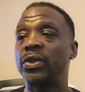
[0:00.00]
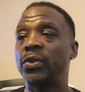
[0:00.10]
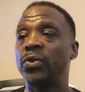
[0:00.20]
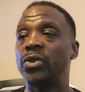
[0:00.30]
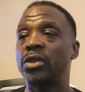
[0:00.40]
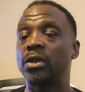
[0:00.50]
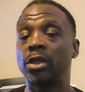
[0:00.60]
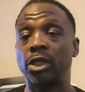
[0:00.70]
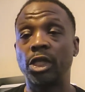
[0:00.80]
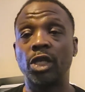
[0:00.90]
use
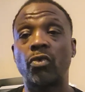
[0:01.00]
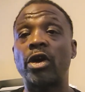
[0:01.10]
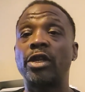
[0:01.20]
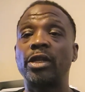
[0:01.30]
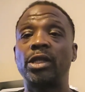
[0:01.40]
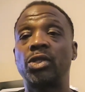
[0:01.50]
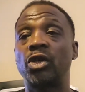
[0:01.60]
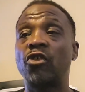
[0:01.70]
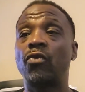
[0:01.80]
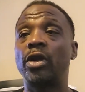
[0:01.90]
good quality
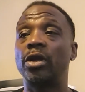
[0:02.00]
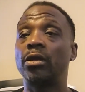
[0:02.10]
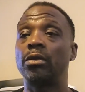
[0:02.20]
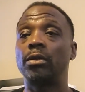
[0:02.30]
software.